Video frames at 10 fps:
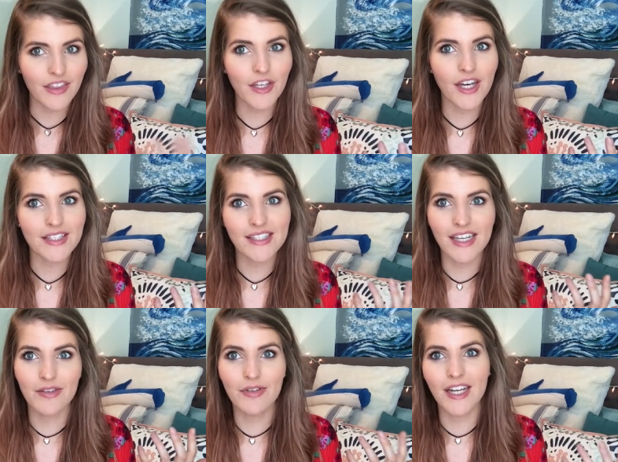thoughts
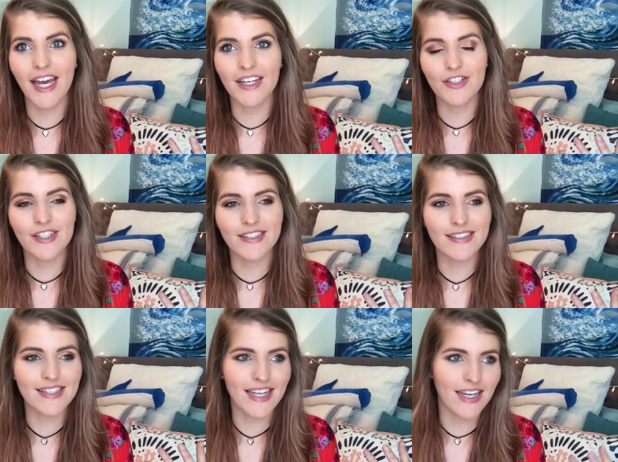and
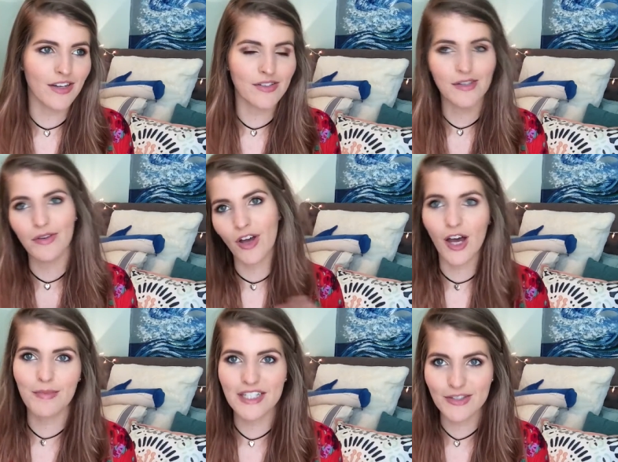reactions and also
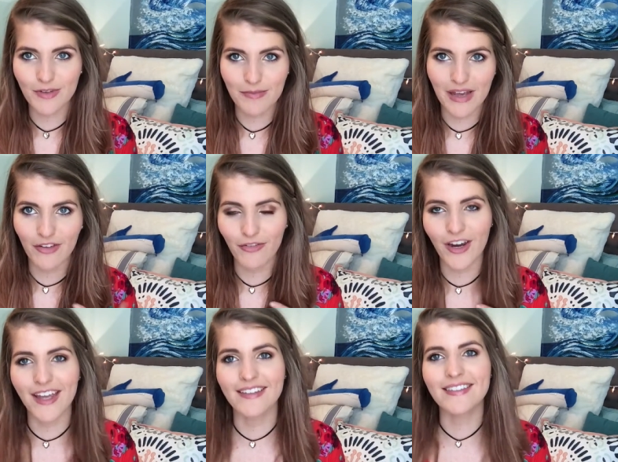comments from my
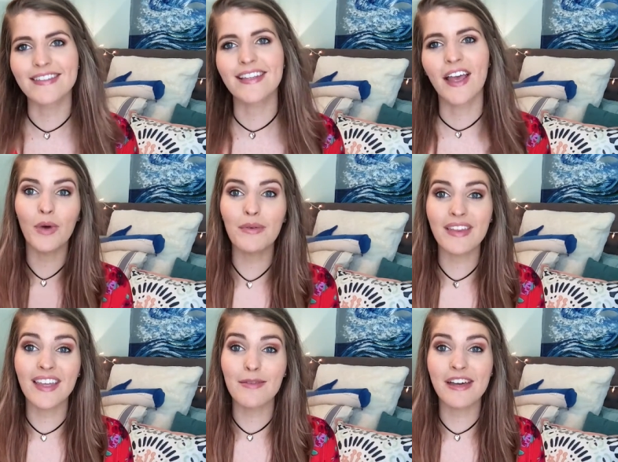friends. What we
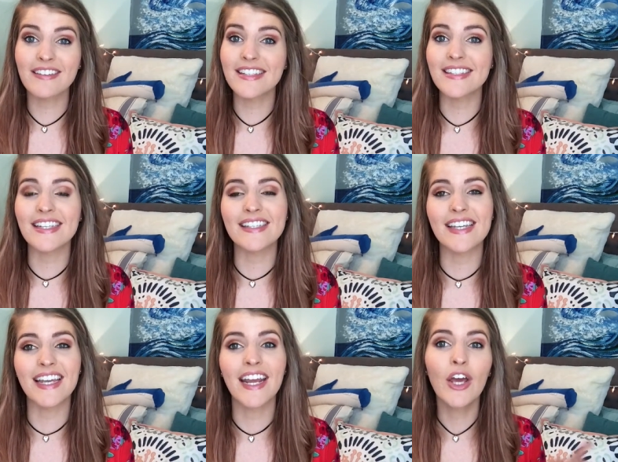think about this
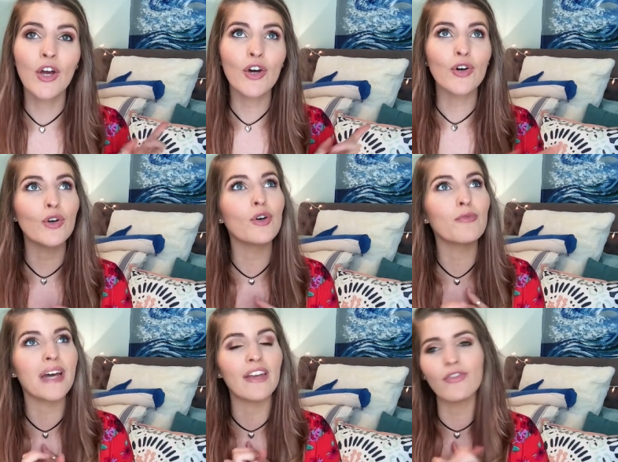season, who
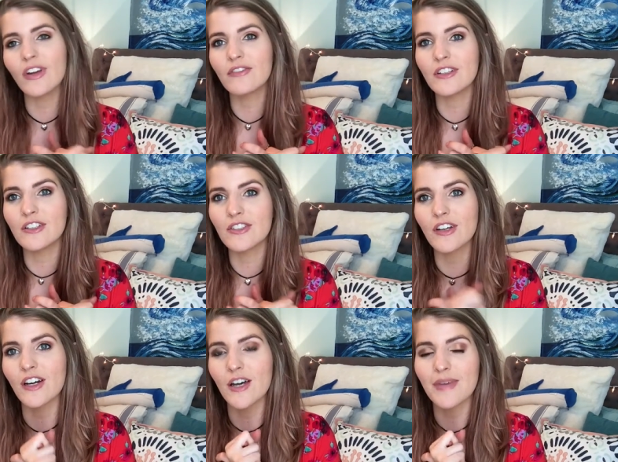my frontrunners
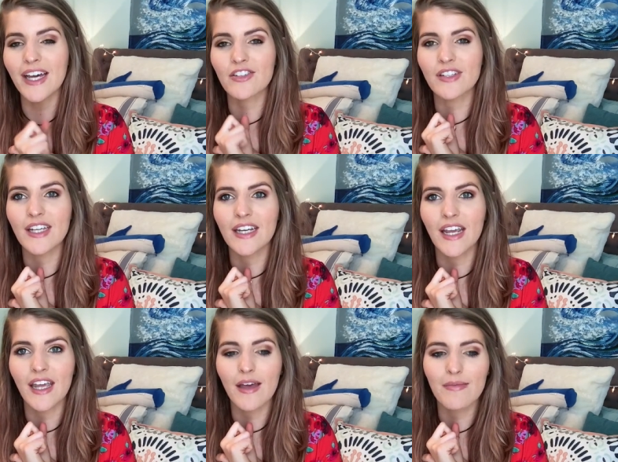are. I'm actually in
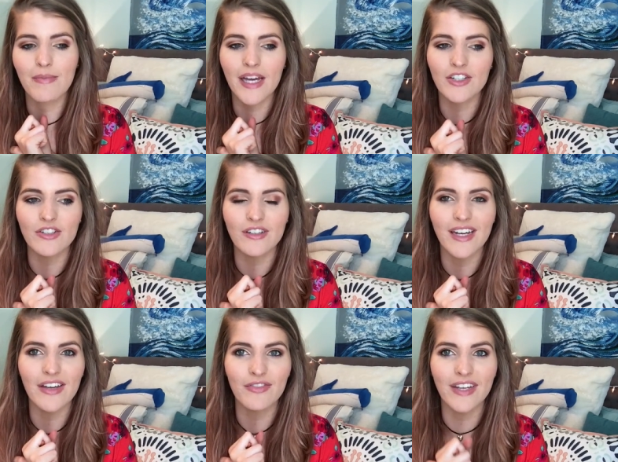a
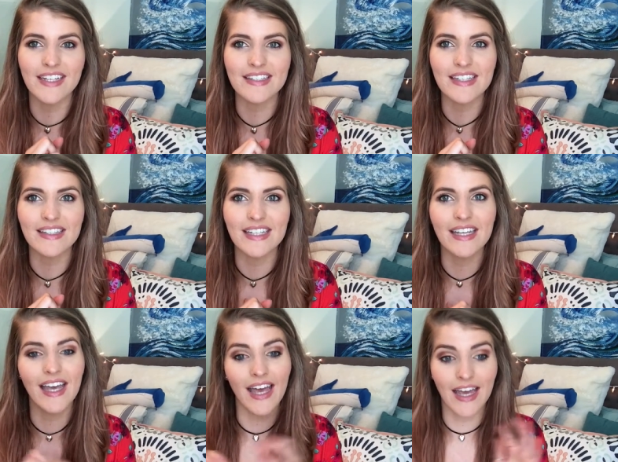Bachelorette fantasy
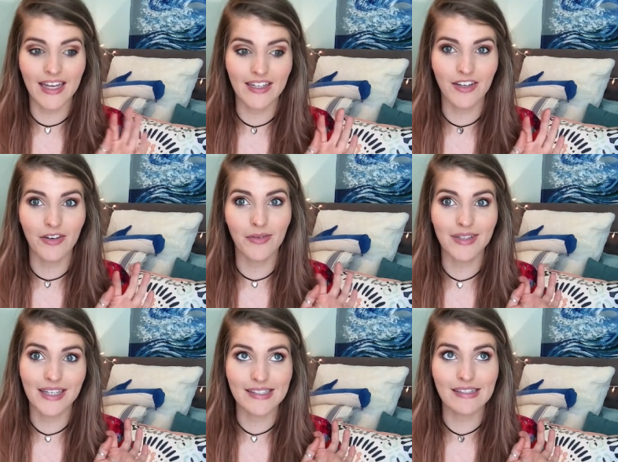league. I know
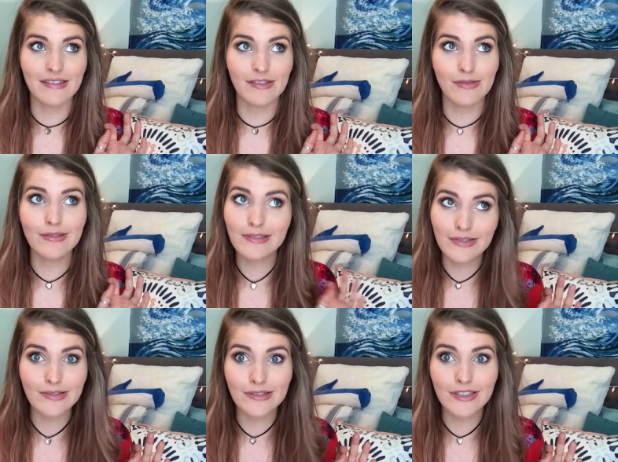that's a little
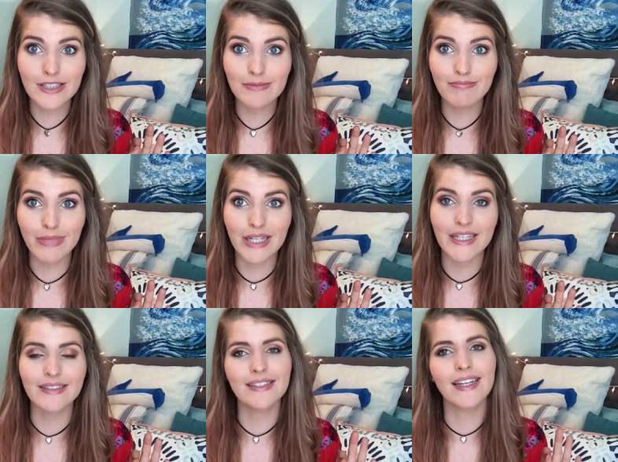extreme,
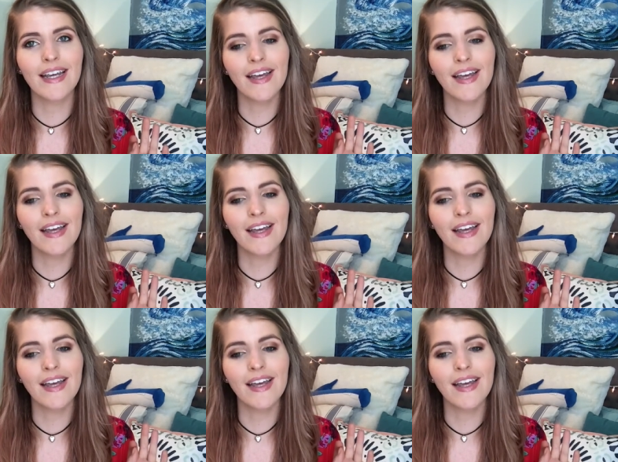but